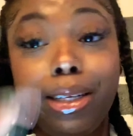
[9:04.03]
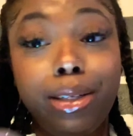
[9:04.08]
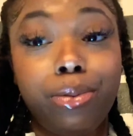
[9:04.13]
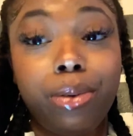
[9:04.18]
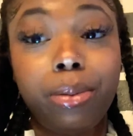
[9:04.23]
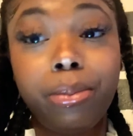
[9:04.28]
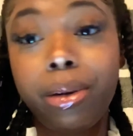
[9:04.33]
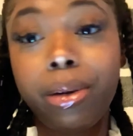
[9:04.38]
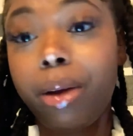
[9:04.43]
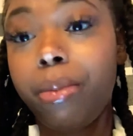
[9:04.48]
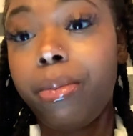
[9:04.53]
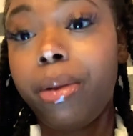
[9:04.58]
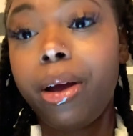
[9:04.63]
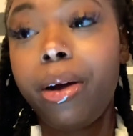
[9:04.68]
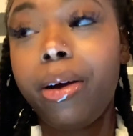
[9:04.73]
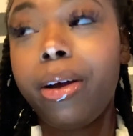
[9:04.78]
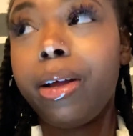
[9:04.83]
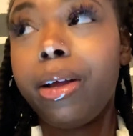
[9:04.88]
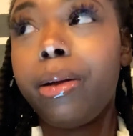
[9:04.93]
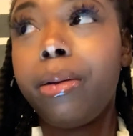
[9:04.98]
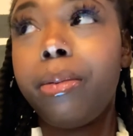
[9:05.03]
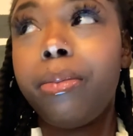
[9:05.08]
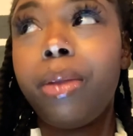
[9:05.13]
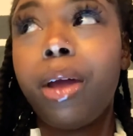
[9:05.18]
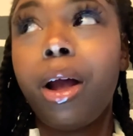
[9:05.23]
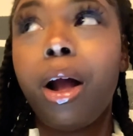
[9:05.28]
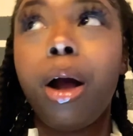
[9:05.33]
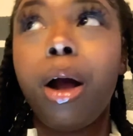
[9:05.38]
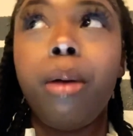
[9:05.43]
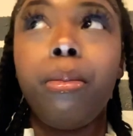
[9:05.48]
women don't be on him,
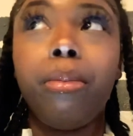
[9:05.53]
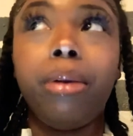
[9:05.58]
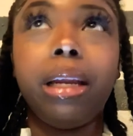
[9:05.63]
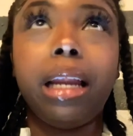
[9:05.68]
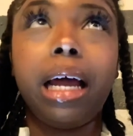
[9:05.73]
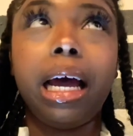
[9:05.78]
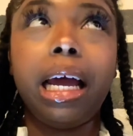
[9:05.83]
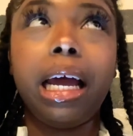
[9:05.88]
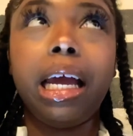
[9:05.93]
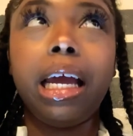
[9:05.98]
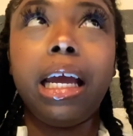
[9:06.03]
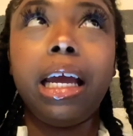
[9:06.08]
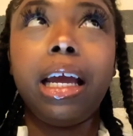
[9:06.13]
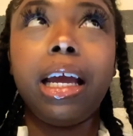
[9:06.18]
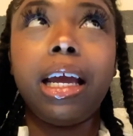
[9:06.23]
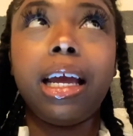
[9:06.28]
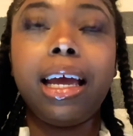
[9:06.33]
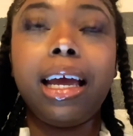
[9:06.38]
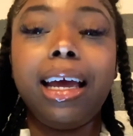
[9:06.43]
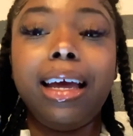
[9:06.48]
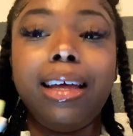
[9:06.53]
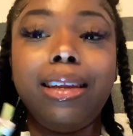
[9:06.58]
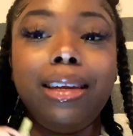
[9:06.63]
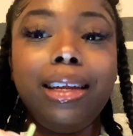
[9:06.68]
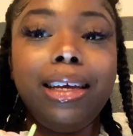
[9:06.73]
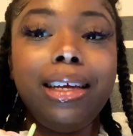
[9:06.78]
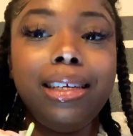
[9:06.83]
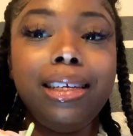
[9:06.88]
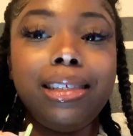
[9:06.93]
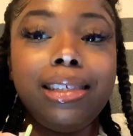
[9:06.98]
but like at
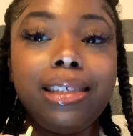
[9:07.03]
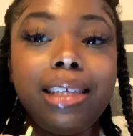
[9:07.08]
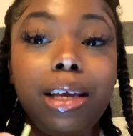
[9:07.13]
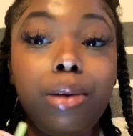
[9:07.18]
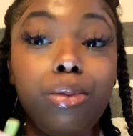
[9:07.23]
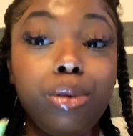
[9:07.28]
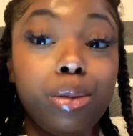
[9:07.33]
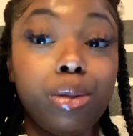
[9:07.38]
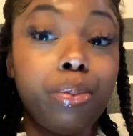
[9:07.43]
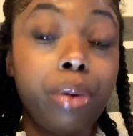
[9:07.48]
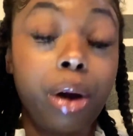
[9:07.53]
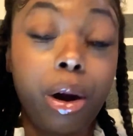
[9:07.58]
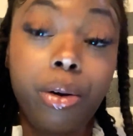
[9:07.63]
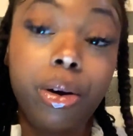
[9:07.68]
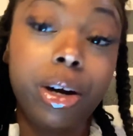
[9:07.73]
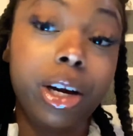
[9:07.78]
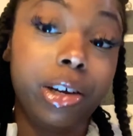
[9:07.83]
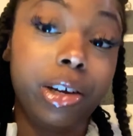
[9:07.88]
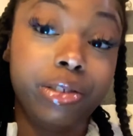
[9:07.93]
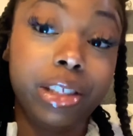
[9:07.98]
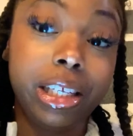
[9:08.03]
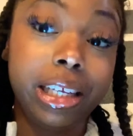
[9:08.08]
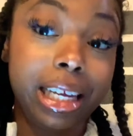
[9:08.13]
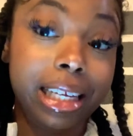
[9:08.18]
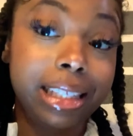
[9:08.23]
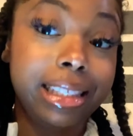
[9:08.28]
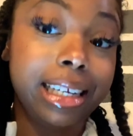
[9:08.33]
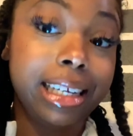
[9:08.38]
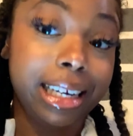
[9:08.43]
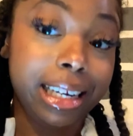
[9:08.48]
least he was pro enough to
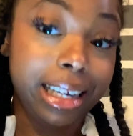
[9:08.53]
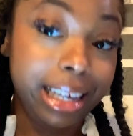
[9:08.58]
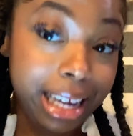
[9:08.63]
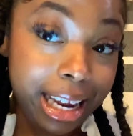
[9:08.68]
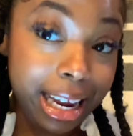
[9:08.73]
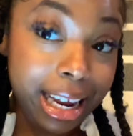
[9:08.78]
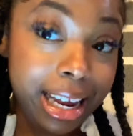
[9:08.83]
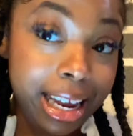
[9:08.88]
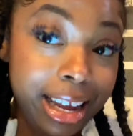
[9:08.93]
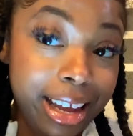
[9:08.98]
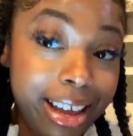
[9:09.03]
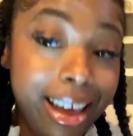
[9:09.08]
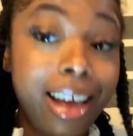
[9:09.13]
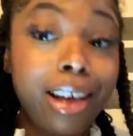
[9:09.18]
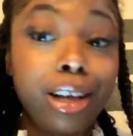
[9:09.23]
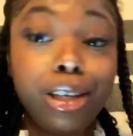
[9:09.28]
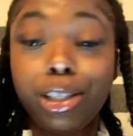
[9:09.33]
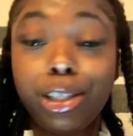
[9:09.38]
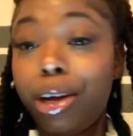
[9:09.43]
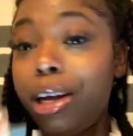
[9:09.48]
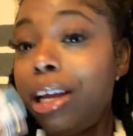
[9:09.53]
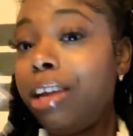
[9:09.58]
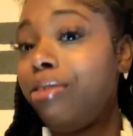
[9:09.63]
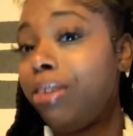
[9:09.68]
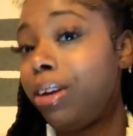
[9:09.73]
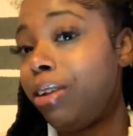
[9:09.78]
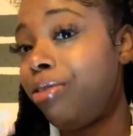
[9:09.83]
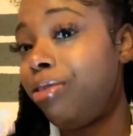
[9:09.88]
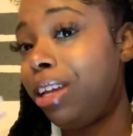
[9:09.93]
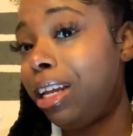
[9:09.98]
get to the league. So even
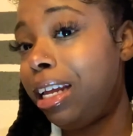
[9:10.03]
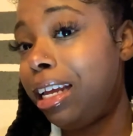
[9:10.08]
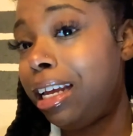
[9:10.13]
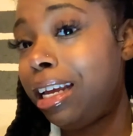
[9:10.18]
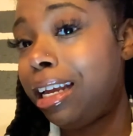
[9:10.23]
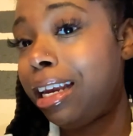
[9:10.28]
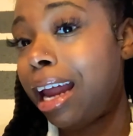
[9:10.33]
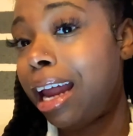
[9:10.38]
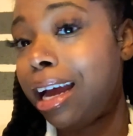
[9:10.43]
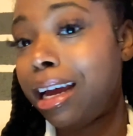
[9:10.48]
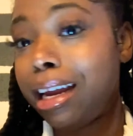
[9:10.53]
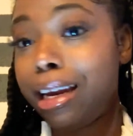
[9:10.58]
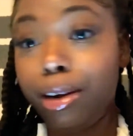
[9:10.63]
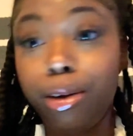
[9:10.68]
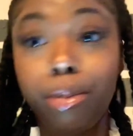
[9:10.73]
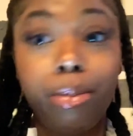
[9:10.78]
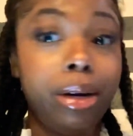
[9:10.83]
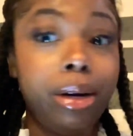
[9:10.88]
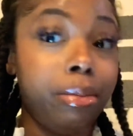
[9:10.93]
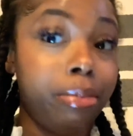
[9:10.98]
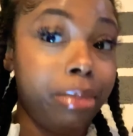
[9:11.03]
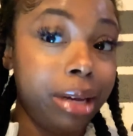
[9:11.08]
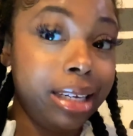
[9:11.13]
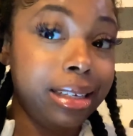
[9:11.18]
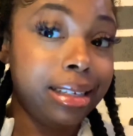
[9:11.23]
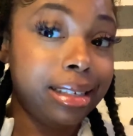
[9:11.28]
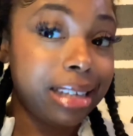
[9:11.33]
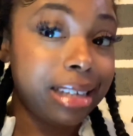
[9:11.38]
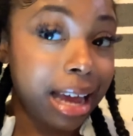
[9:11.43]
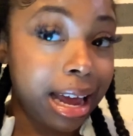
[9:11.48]
if he get like a little bit of
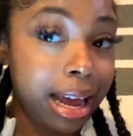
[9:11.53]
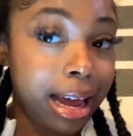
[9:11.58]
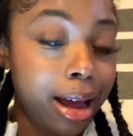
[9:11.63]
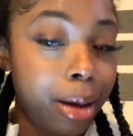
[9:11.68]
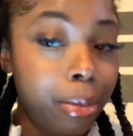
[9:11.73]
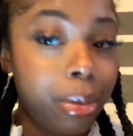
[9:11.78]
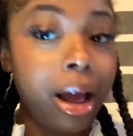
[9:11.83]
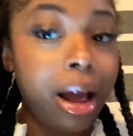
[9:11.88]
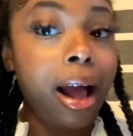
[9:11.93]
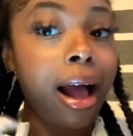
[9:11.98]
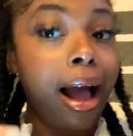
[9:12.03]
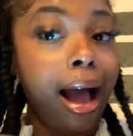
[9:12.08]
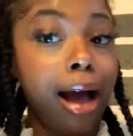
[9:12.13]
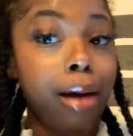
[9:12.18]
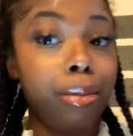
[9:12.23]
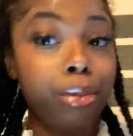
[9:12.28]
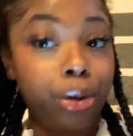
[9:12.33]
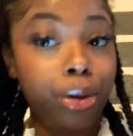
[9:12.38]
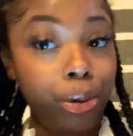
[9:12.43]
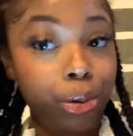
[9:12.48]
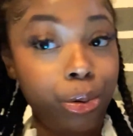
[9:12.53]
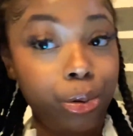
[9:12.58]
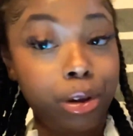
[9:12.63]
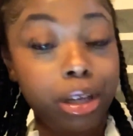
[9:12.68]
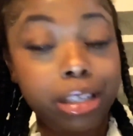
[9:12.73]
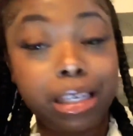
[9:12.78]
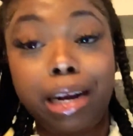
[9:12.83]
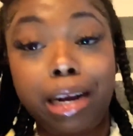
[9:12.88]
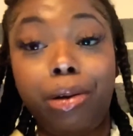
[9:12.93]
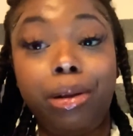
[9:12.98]
bench time, I'm um, cool because
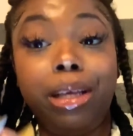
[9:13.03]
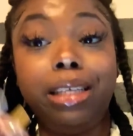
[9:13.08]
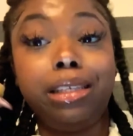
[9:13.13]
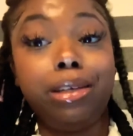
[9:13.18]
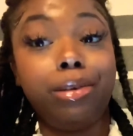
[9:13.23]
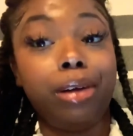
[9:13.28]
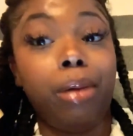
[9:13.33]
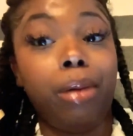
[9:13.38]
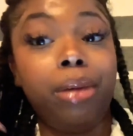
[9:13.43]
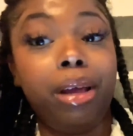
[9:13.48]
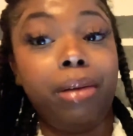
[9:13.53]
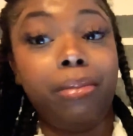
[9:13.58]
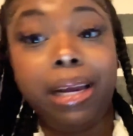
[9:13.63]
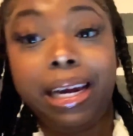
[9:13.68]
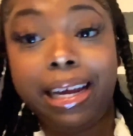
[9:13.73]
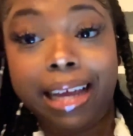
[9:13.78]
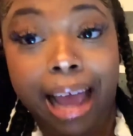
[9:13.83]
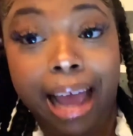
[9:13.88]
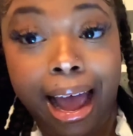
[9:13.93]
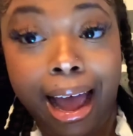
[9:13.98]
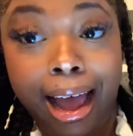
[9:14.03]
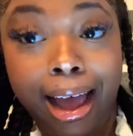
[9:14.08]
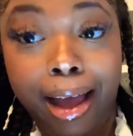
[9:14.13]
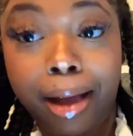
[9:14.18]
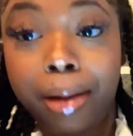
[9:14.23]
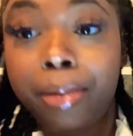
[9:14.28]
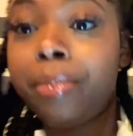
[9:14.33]
I know he's still gonna be a man of God.